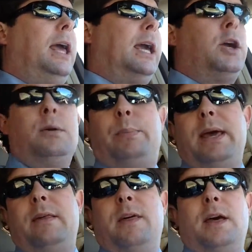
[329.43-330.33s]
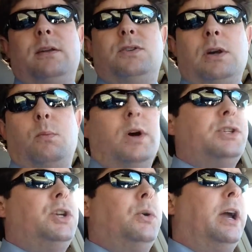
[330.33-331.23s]
It could be that
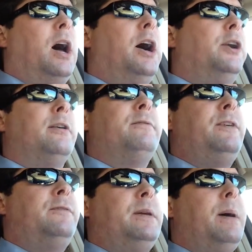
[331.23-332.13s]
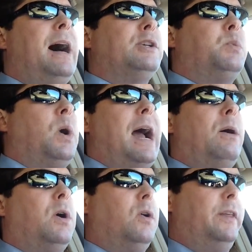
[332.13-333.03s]
someone's doing 150 miles per
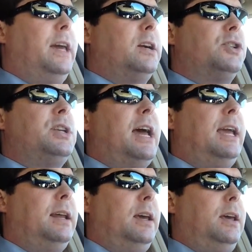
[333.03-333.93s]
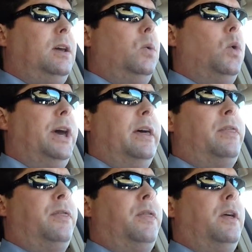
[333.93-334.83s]
hour on the interstate with
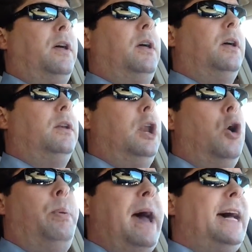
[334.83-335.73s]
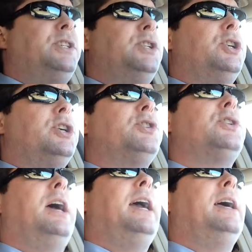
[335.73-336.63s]
no
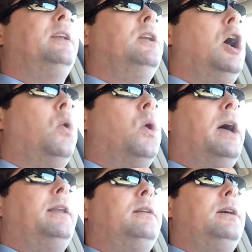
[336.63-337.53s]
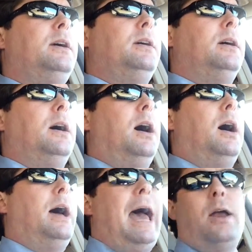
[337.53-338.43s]
passengers and no one
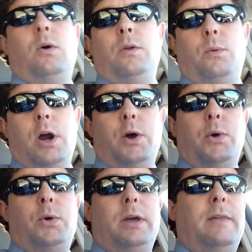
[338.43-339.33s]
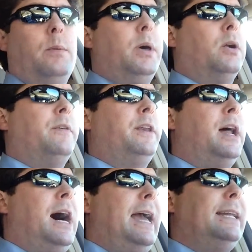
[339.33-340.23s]
out on the road in the middle of the
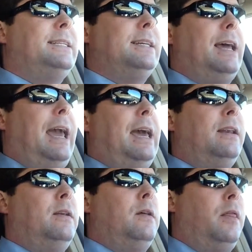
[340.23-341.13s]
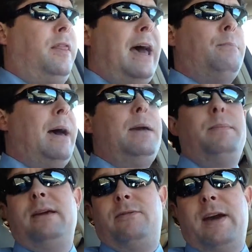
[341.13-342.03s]
night, and that may
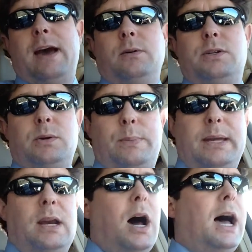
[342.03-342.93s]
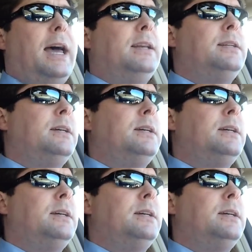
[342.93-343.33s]
be found to be not